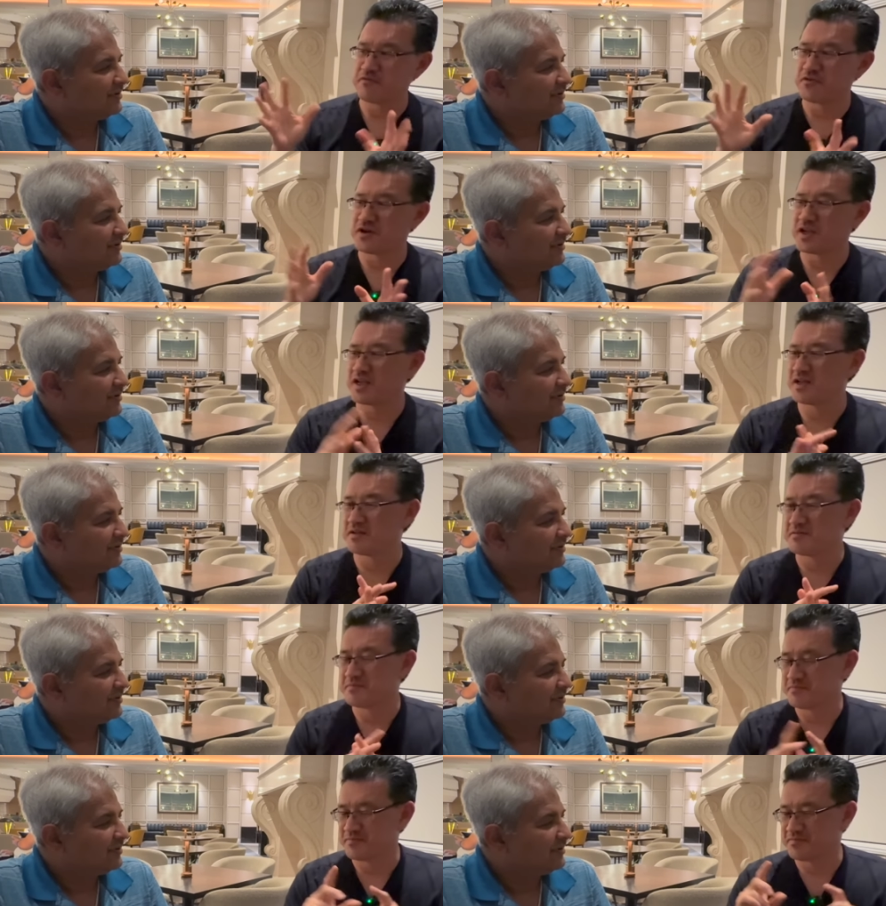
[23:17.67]
Speaker 1: forget
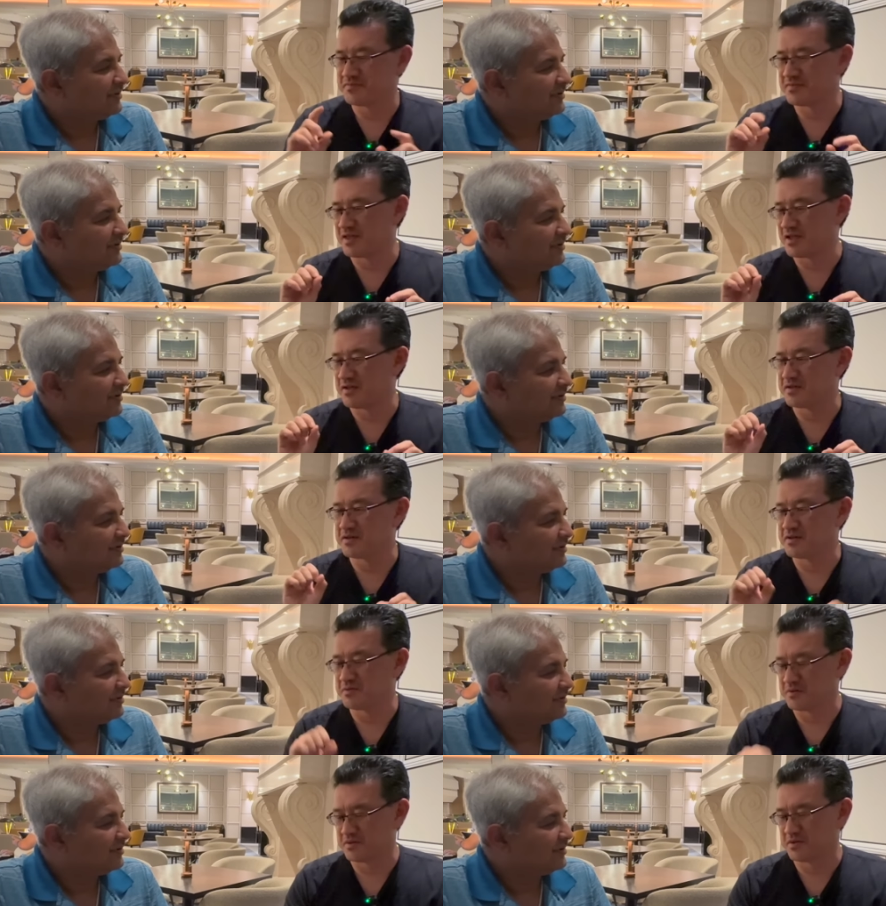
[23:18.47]
that,
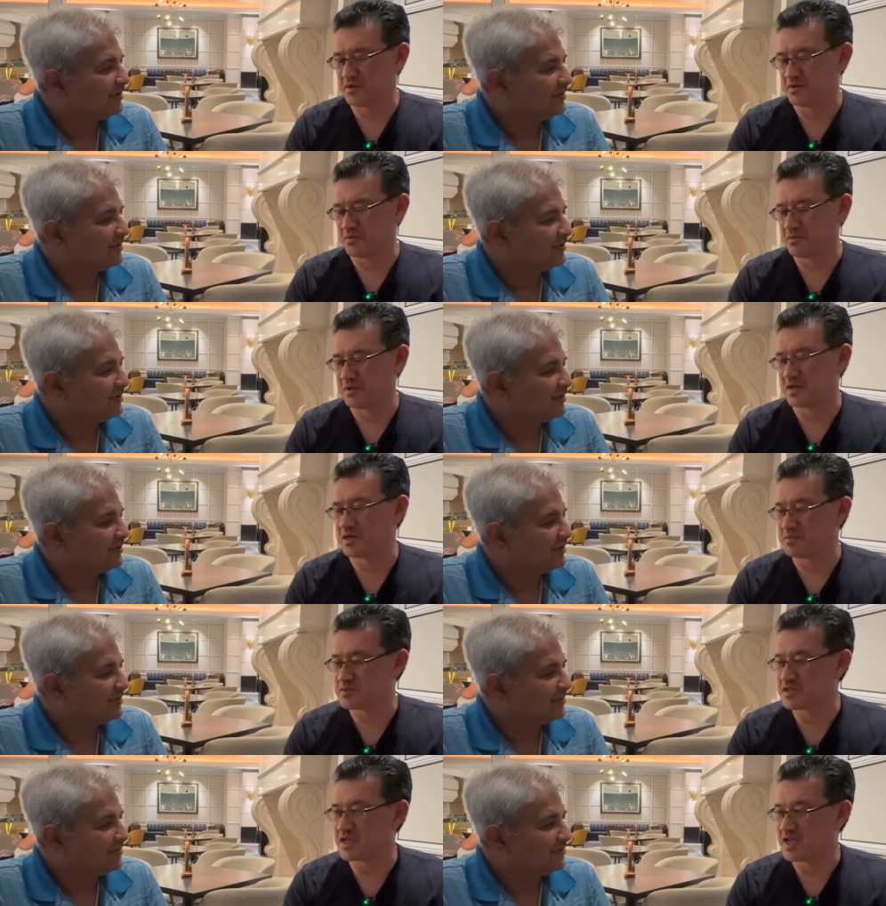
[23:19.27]
when it
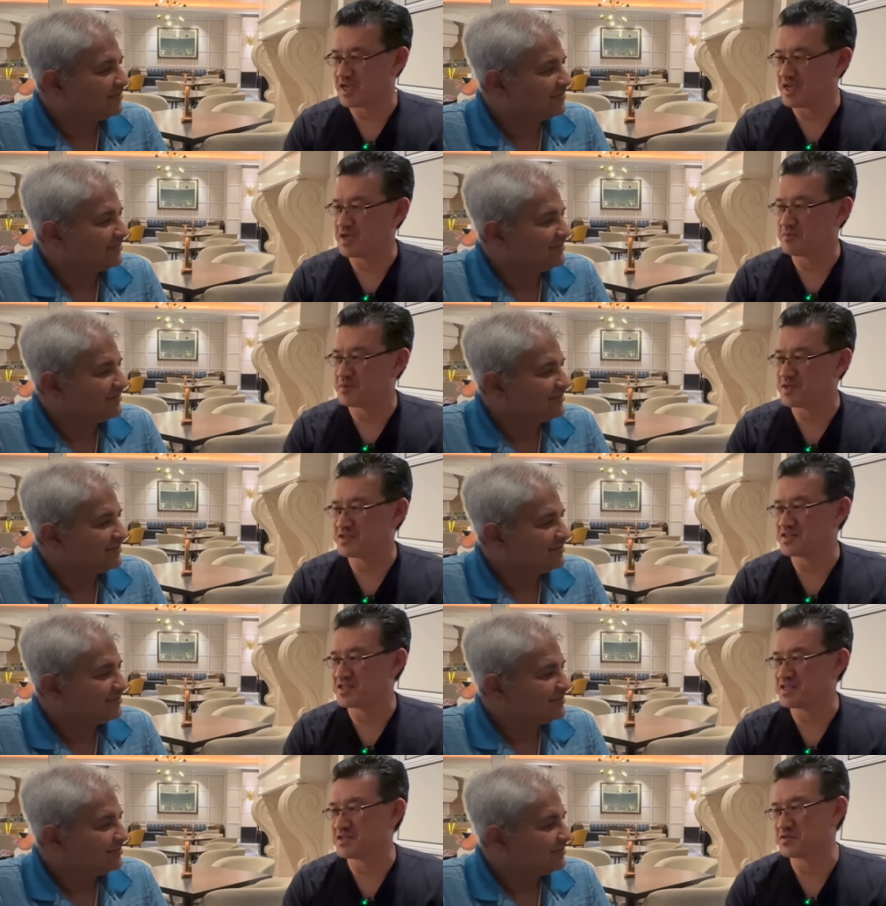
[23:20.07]
comes to AI
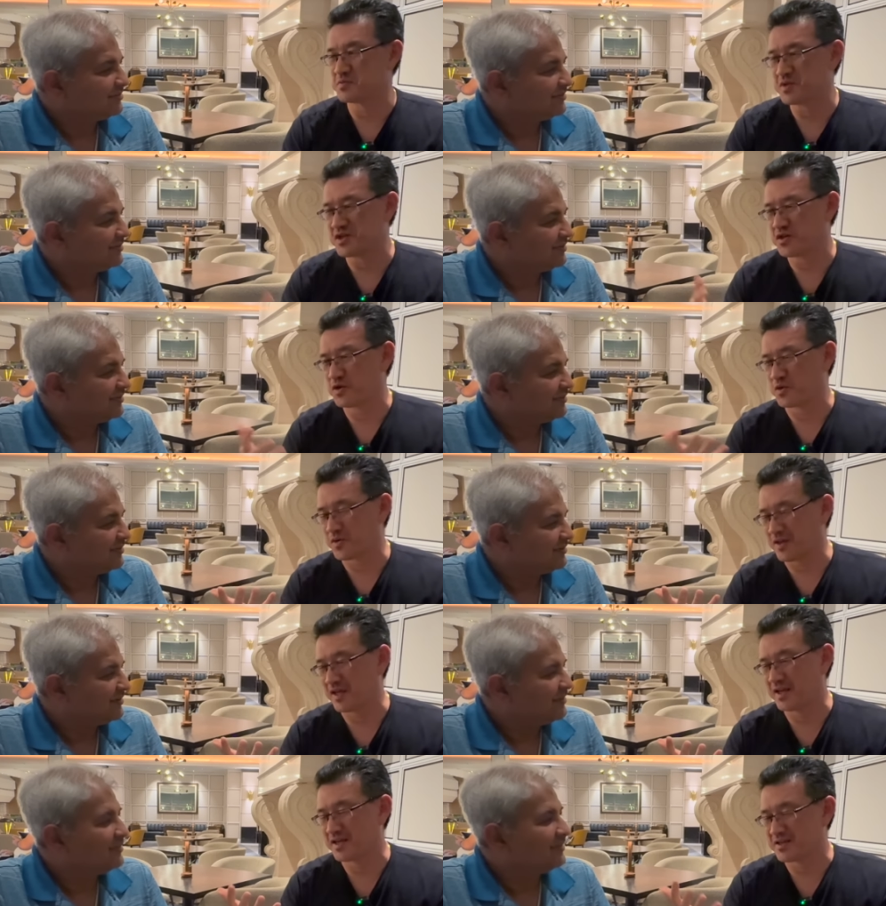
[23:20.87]
PCs, Meteor
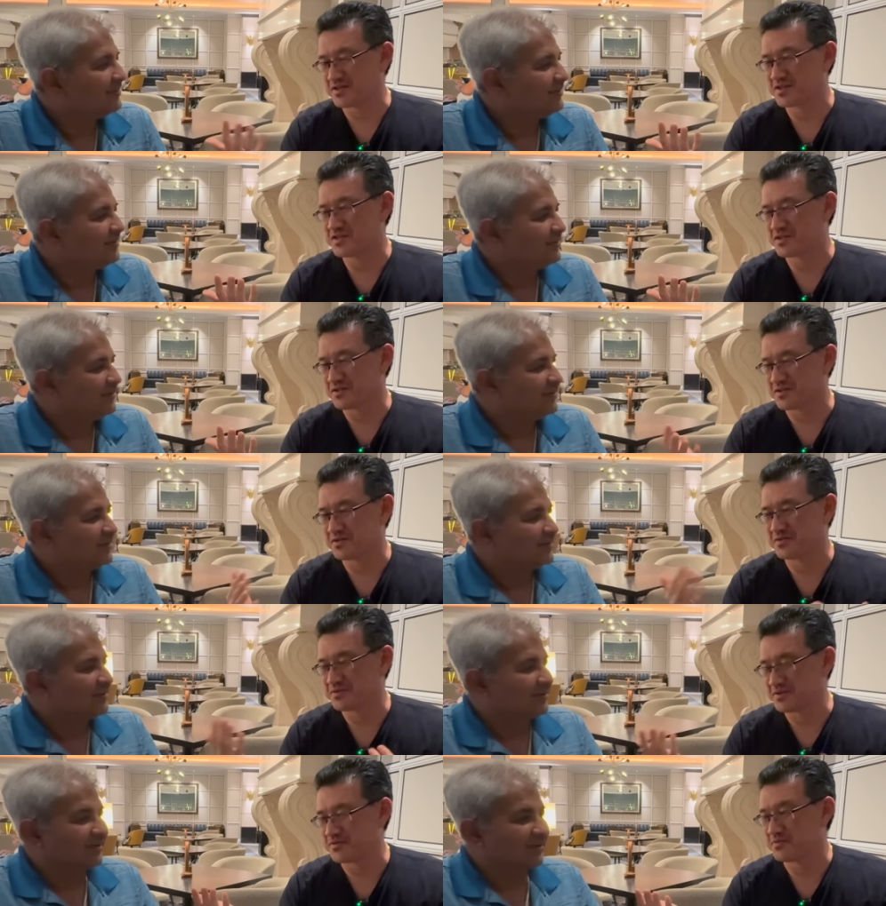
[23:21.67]
Lake is
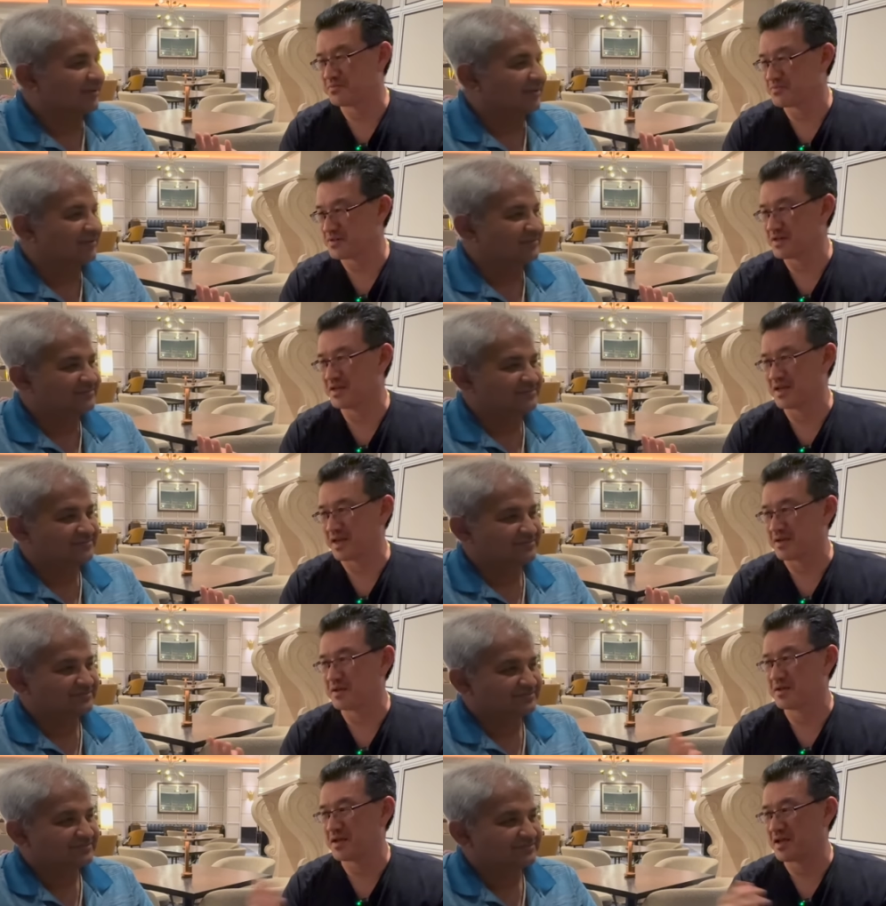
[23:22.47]
still a
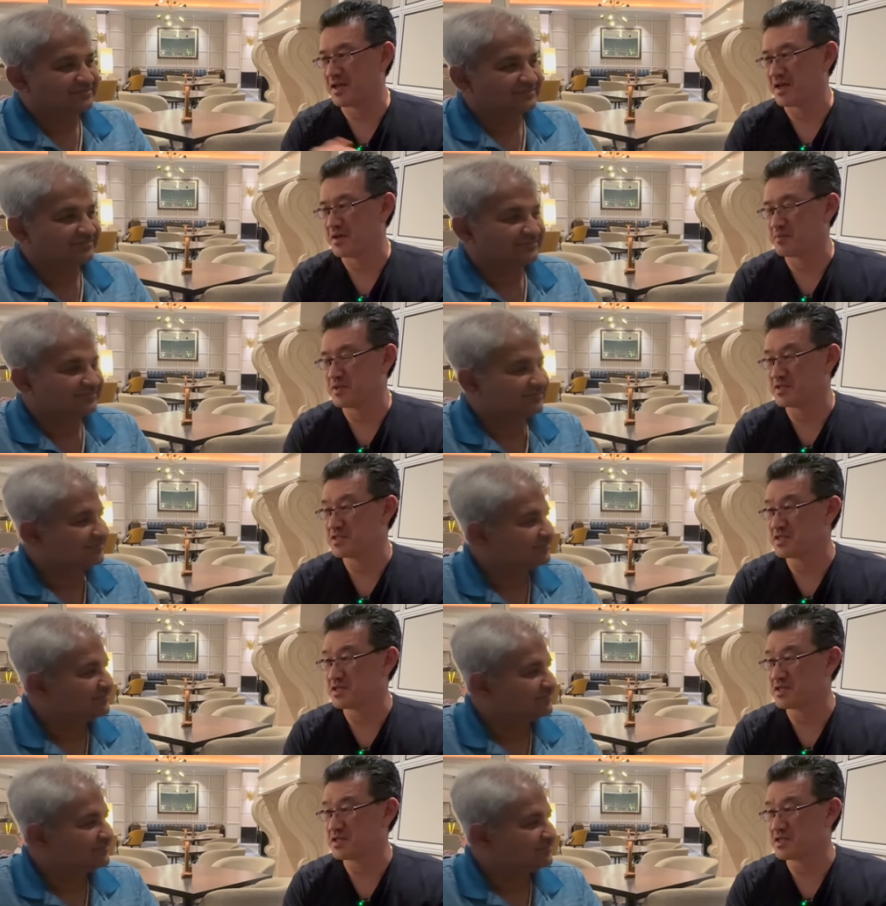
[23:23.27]
AI PC,